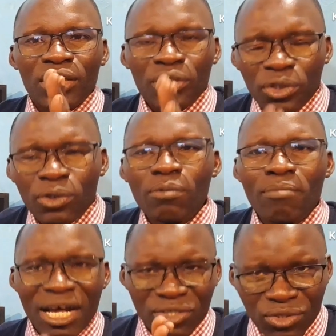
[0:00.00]
You
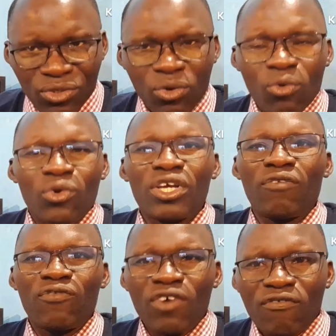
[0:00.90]
must know
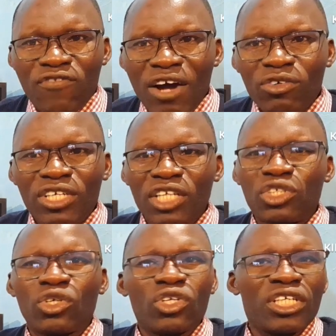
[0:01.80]
if your
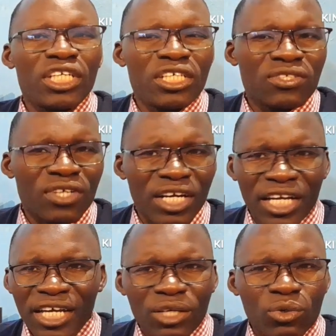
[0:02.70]
foundation is
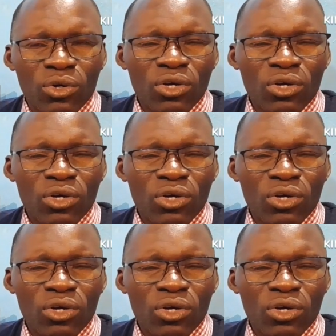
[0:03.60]
wrecked,